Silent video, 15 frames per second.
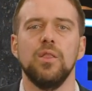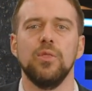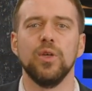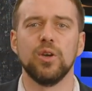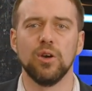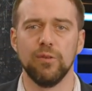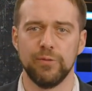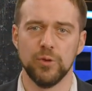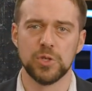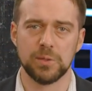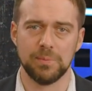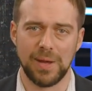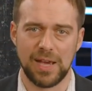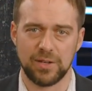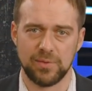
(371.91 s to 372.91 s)
The
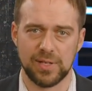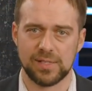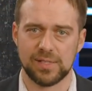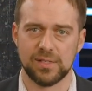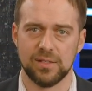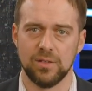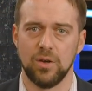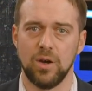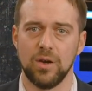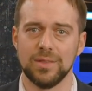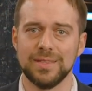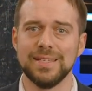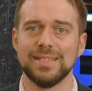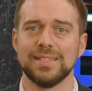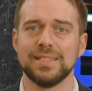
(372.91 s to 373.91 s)
confusion matrix
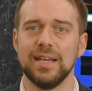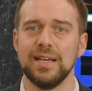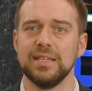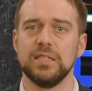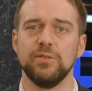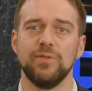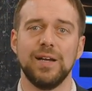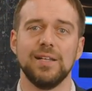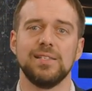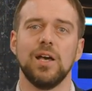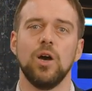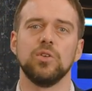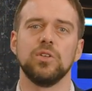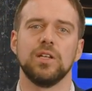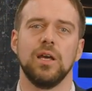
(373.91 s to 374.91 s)
on this slide divides
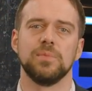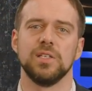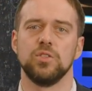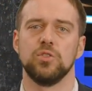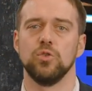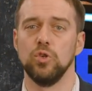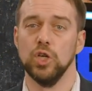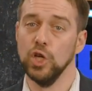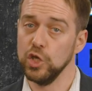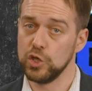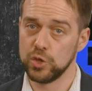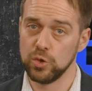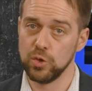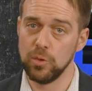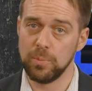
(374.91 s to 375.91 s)
outcomes into
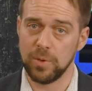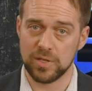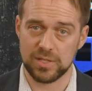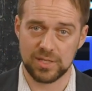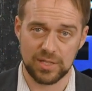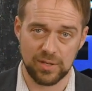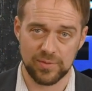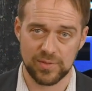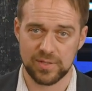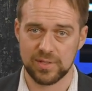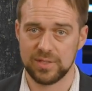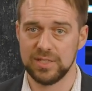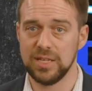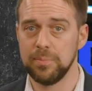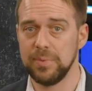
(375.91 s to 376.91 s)
true
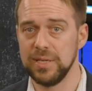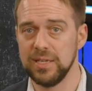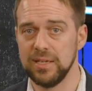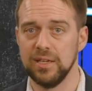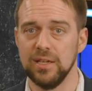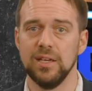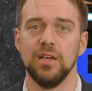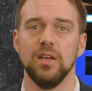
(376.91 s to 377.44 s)
positives, TP,